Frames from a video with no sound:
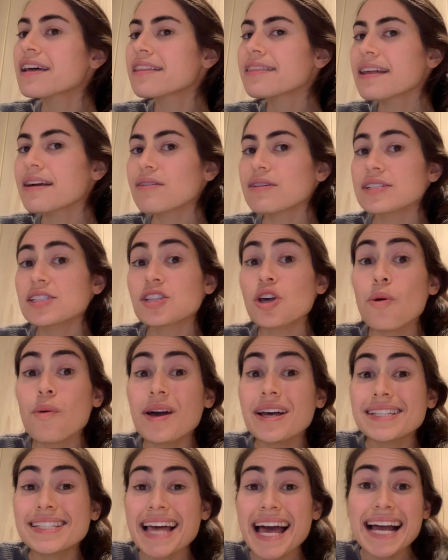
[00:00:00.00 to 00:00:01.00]
There is no
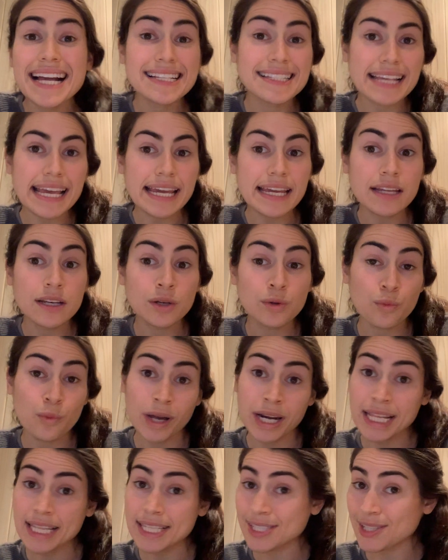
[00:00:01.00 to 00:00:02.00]
exact date
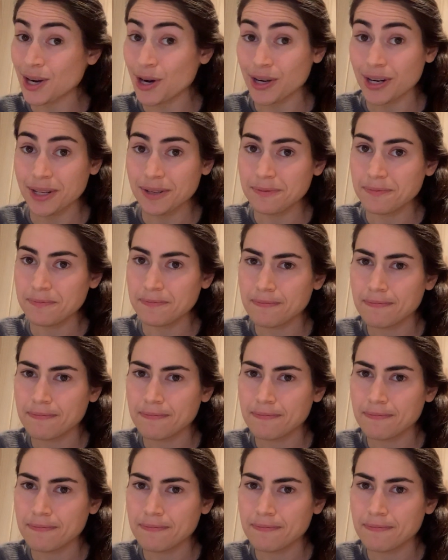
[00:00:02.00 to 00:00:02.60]
when it started.